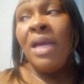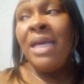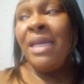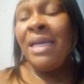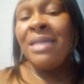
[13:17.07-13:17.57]

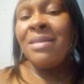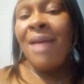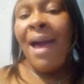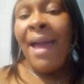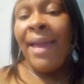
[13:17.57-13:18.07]
It is
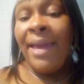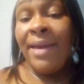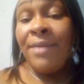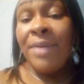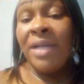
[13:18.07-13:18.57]
I
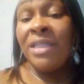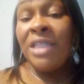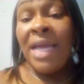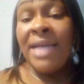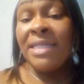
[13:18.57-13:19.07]
Am
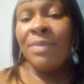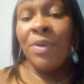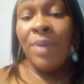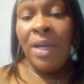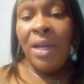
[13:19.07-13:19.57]
Jazz
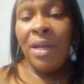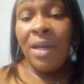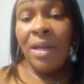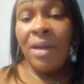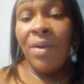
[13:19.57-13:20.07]
Marie
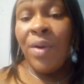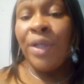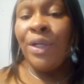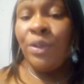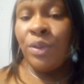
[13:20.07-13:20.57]

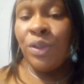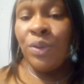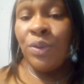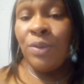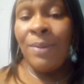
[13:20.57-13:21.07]
on
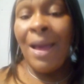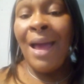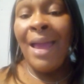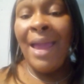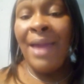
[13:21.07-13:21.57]
YouTube.
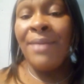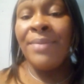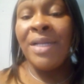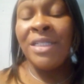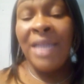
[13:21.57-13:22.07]
I
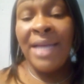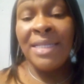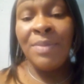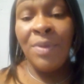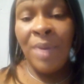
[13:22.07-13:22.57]
Am
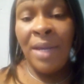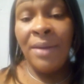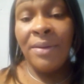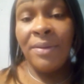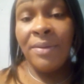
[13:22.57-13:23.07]
Jazz Marie.
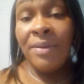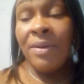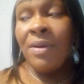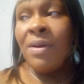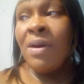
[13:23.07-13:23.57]

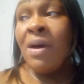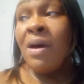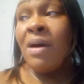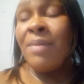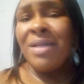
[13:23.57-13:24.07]

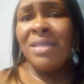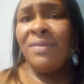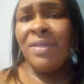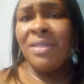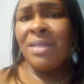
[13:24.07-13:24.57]
My
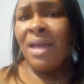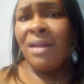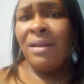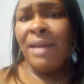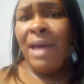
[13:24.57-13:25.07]
TV just
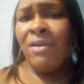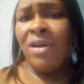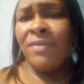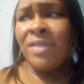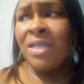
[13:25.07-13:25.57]
got a little loud
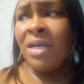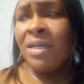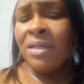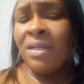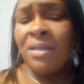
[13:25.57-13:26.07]
all of a sudden.